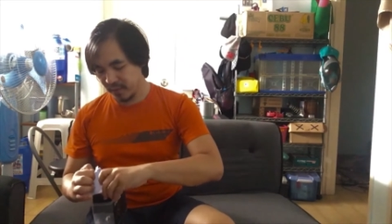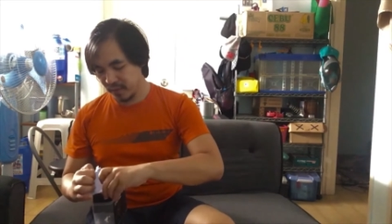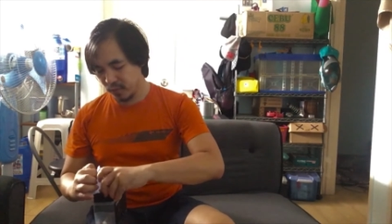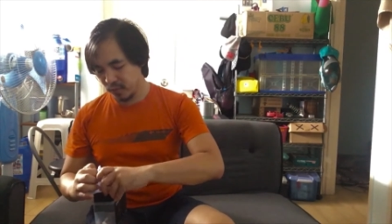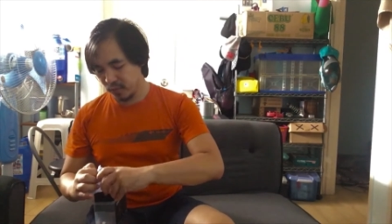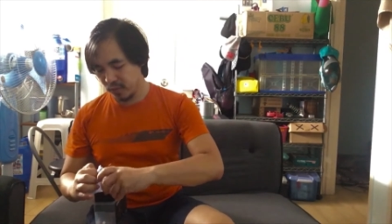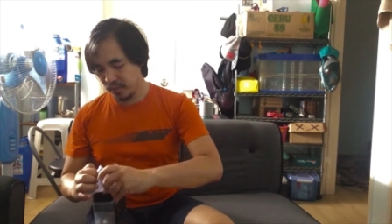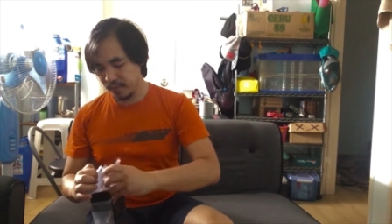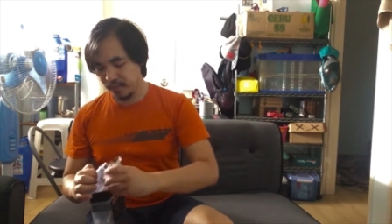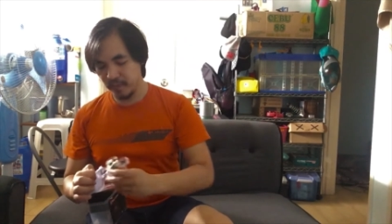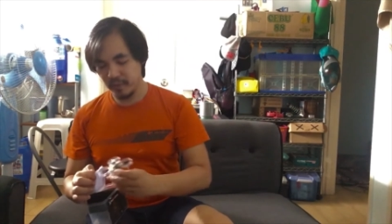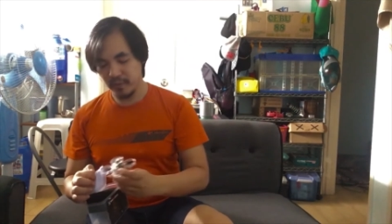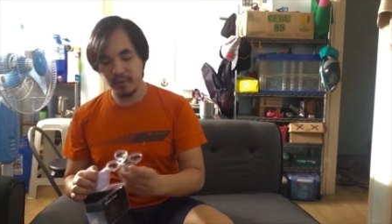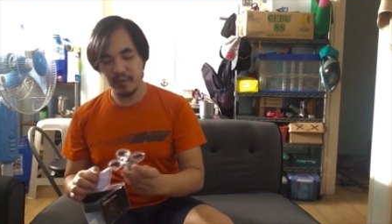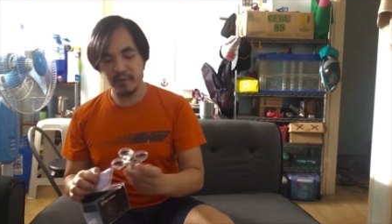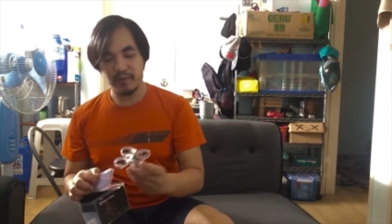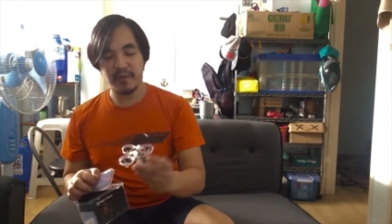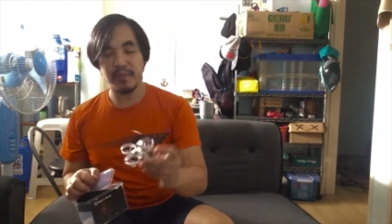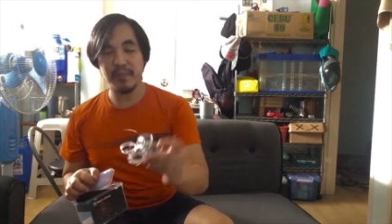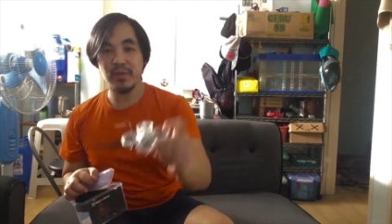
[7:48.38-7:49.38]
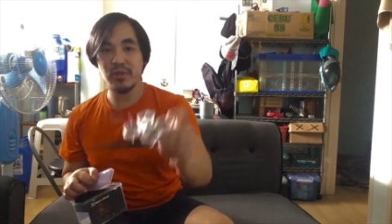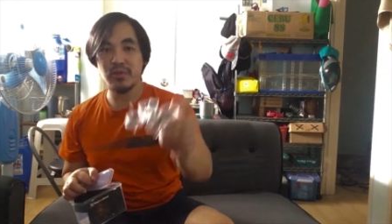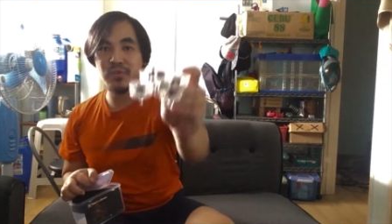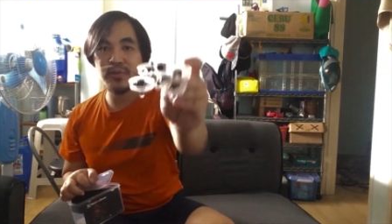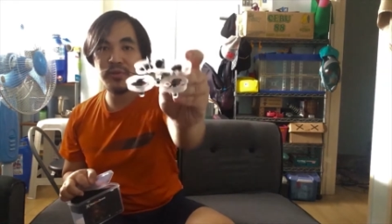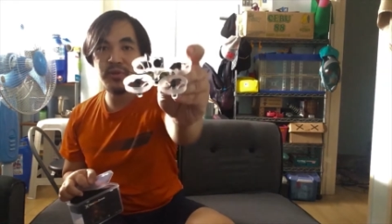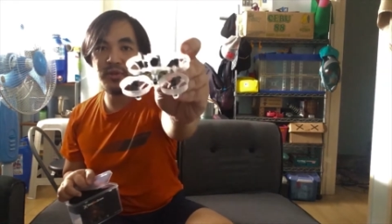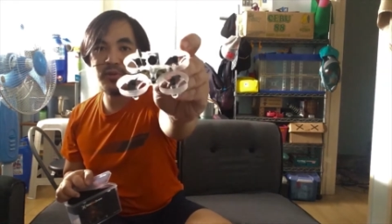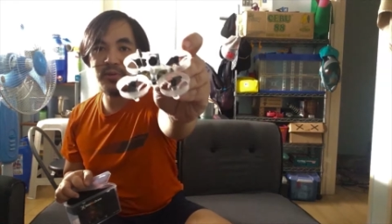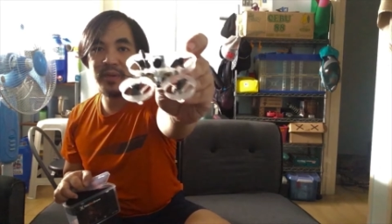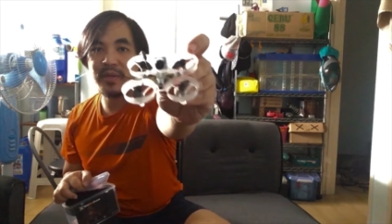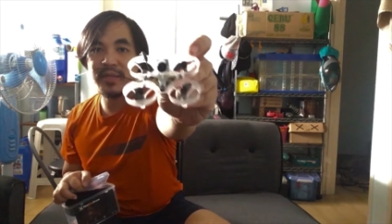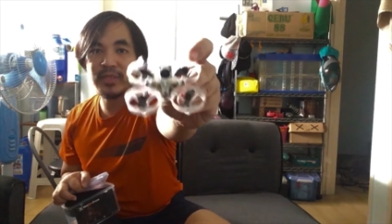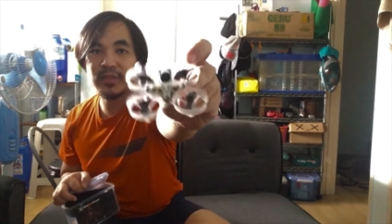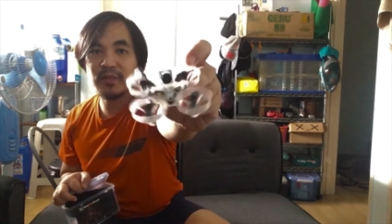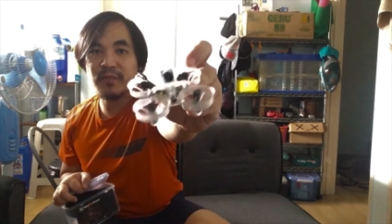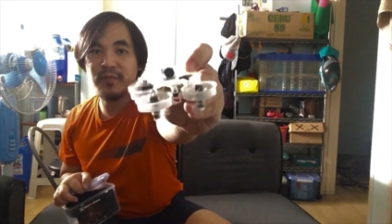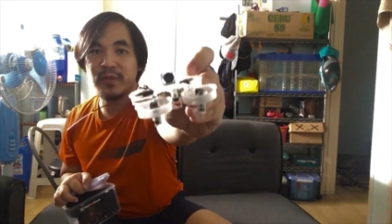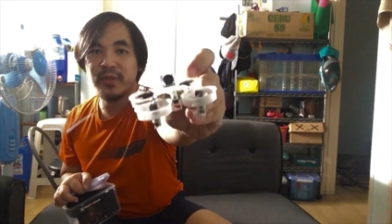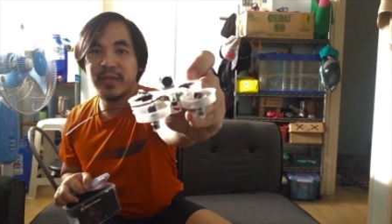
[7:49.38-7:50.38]
whoop from NewBeeDrone. It's
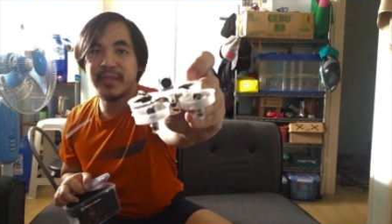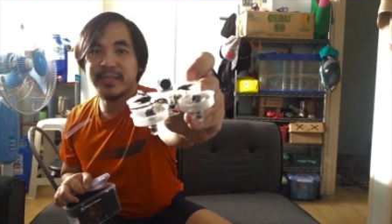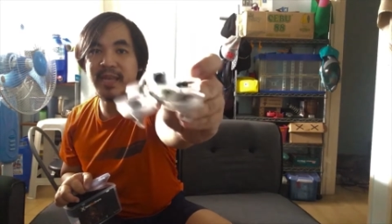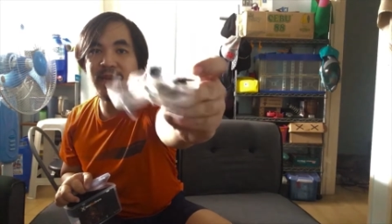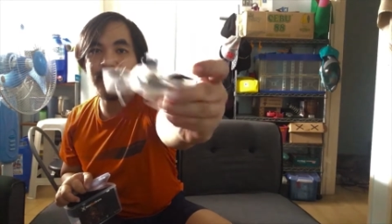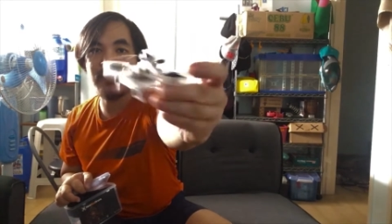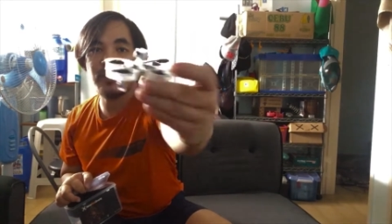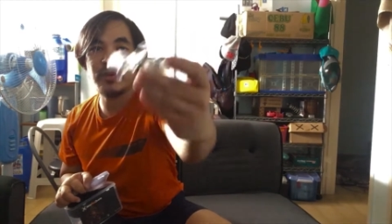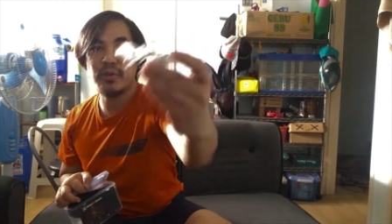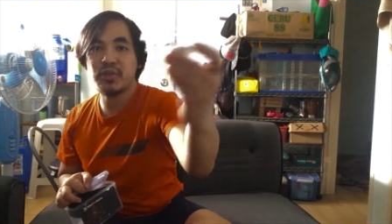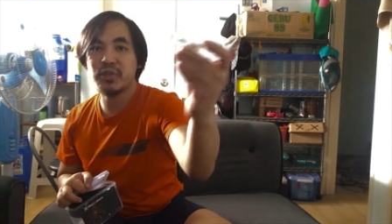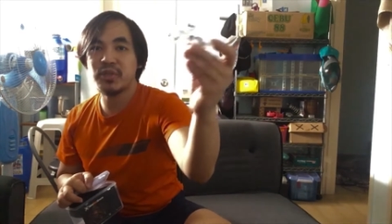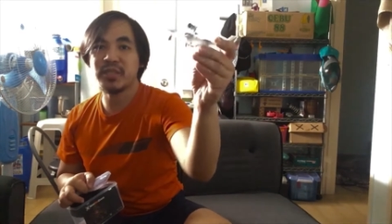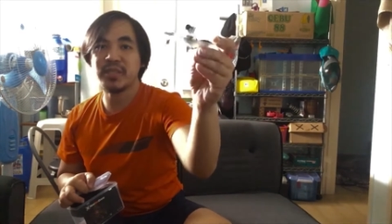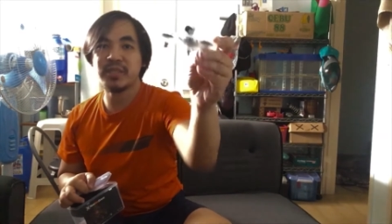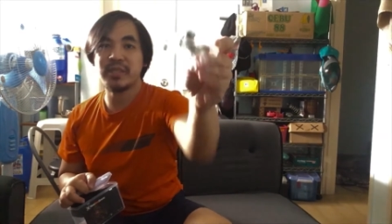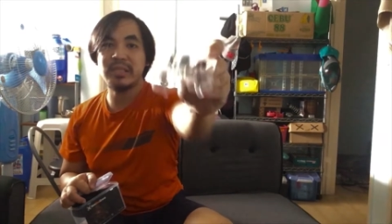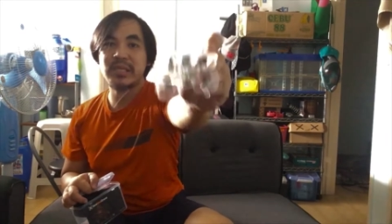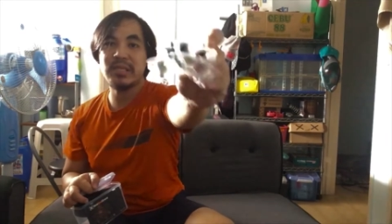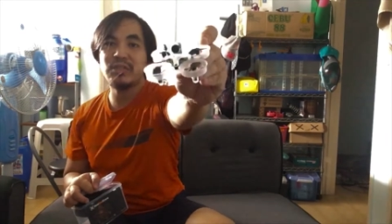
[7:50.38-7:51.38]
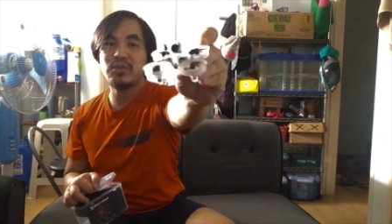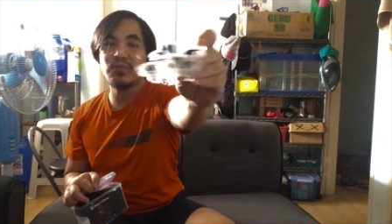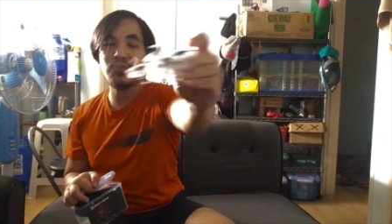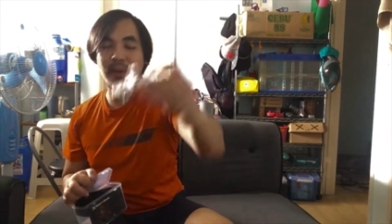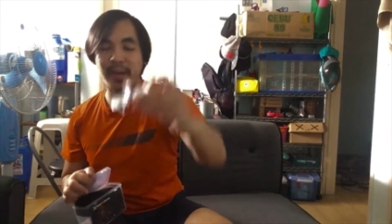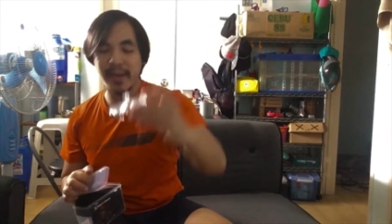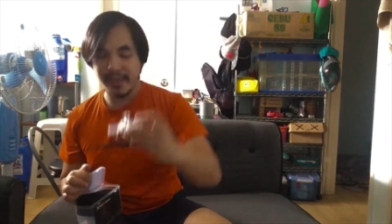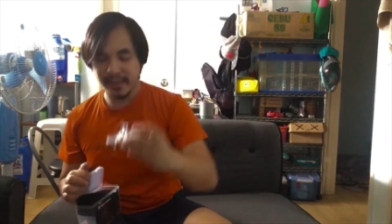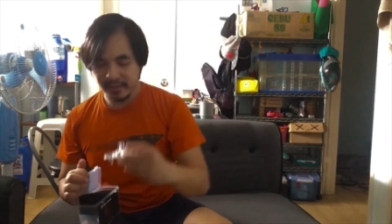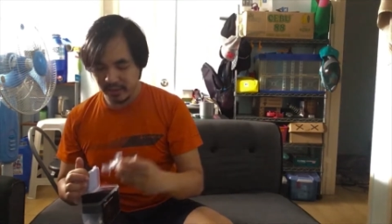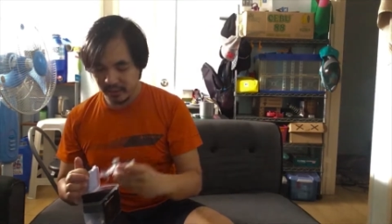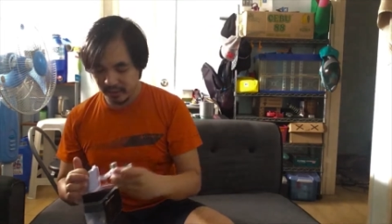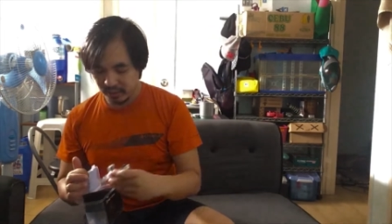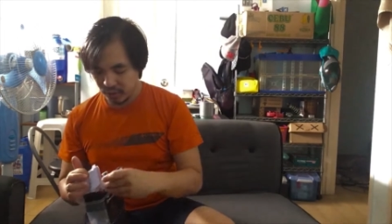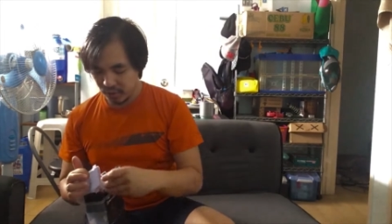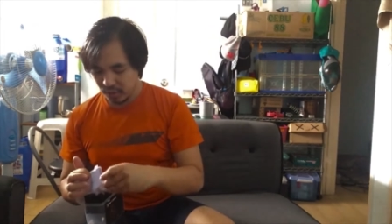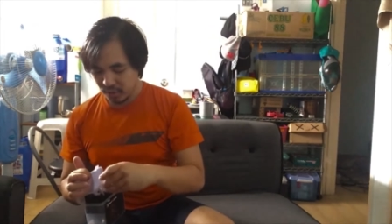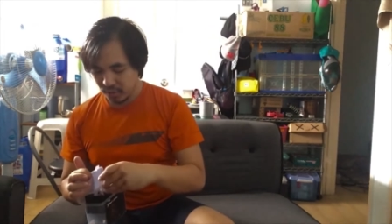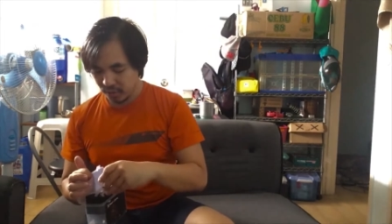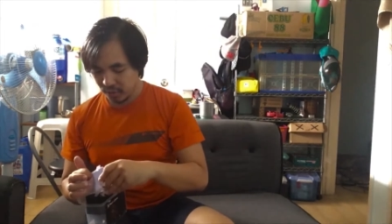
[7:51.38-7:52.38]
fully assembled. You just need to bind it to
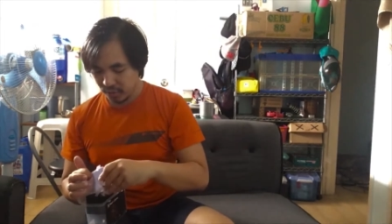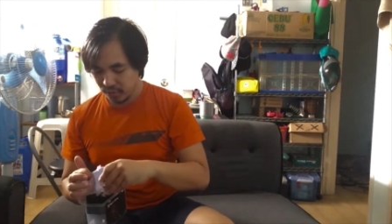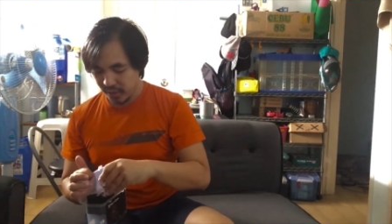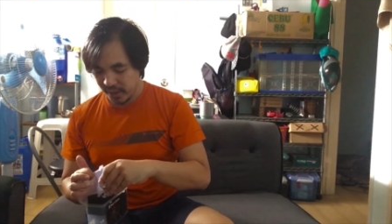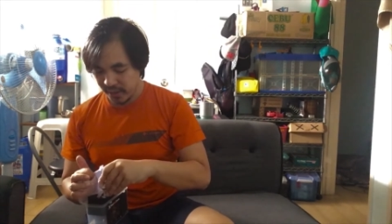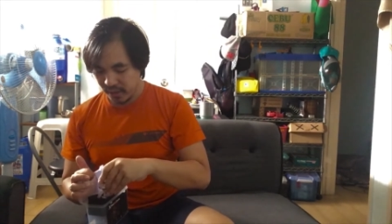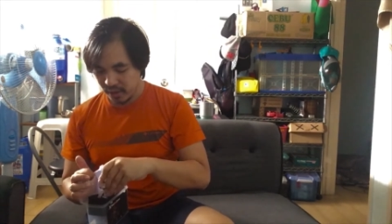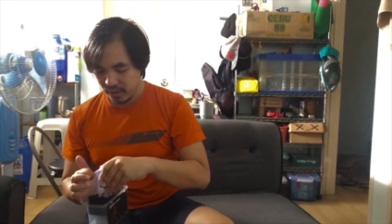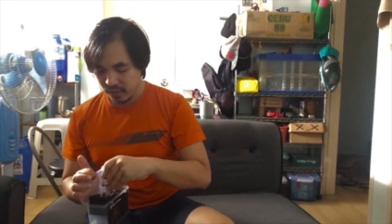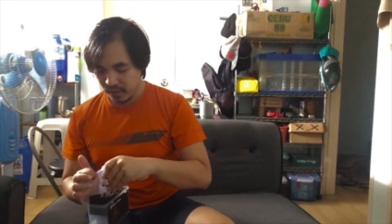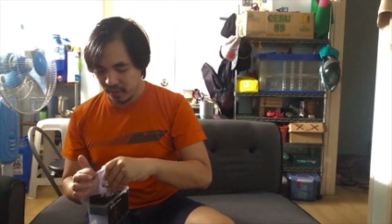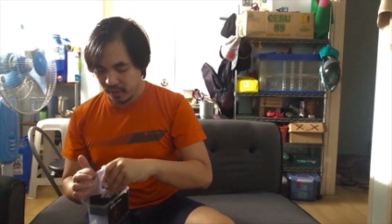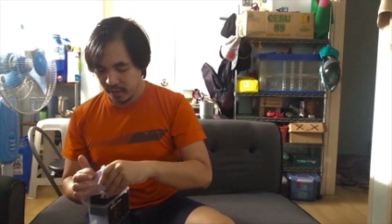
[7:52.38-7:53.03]
your radio.